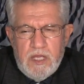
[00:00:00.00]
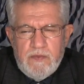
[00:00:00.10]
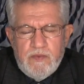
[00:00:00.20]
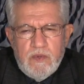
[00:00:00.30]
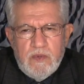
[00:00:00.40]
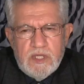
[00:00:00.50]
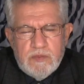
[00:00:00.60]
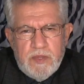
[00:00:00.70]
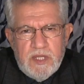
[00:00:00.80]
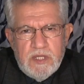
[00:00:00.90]
If you
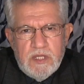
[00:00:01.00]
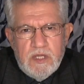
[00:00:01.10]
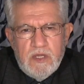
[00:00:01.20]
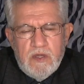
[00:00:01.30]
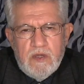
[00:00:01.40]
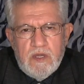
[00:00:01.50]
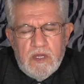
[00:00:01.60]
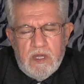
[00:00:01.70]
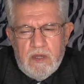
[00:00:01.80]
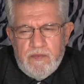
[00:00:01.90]
spend
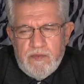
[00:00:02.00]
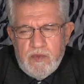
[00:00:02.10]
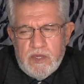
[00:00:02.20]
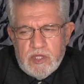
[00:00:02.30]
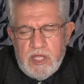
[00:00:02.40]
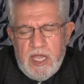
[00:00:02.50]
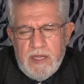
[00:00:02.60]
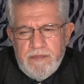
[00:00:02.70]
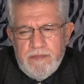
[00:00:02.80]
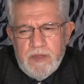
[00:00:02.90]
your
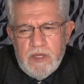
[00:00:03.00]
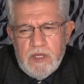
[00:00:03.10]
time